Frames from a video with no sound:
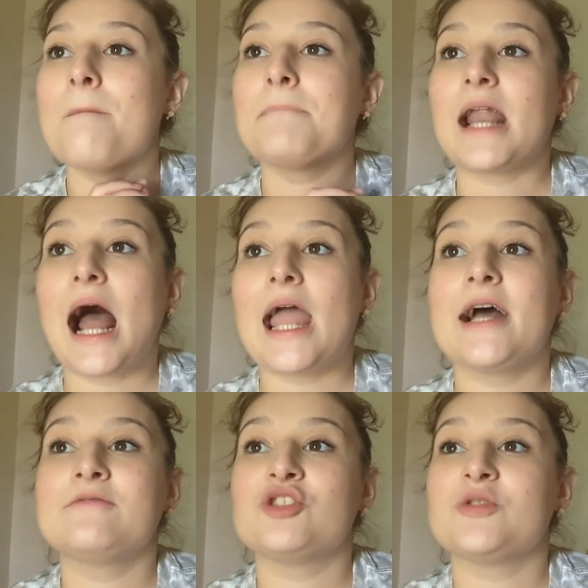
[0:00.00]
but I
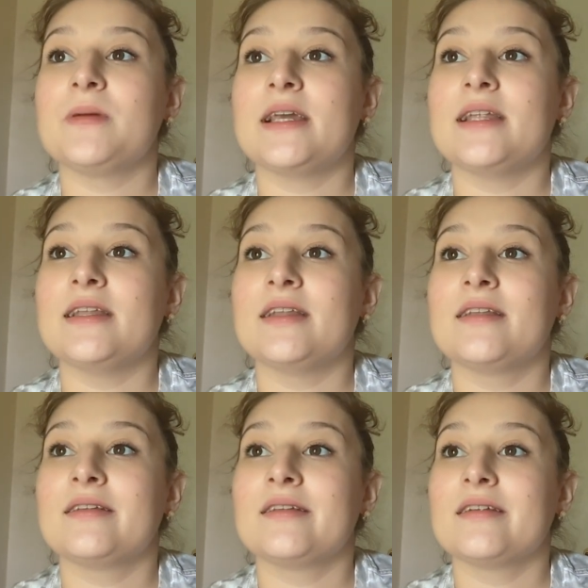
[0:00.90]
have just been
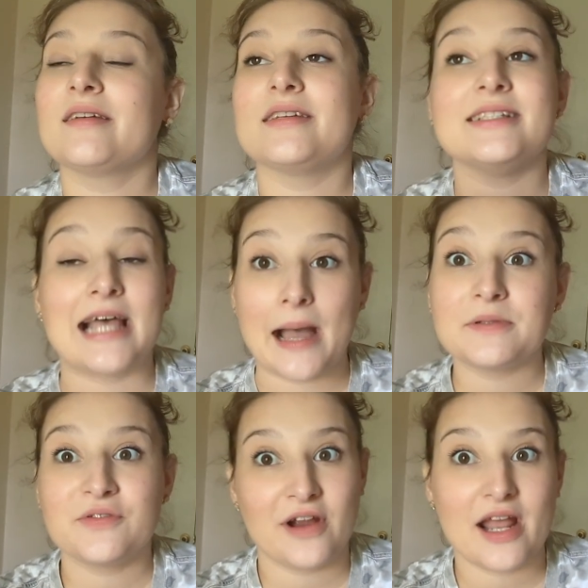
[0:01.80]
zapped
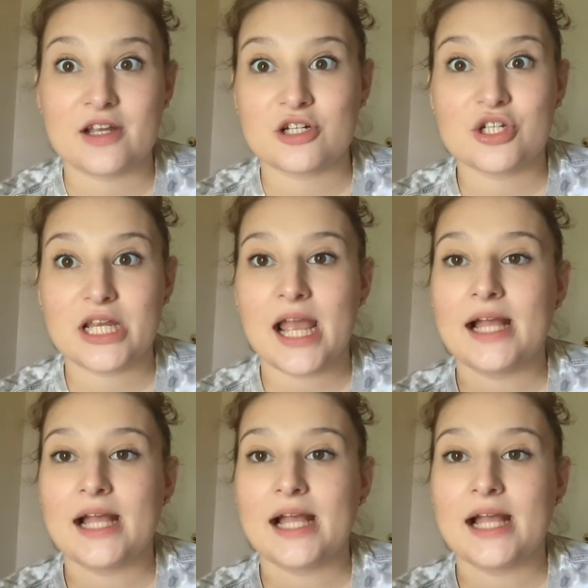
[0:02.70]
for energy.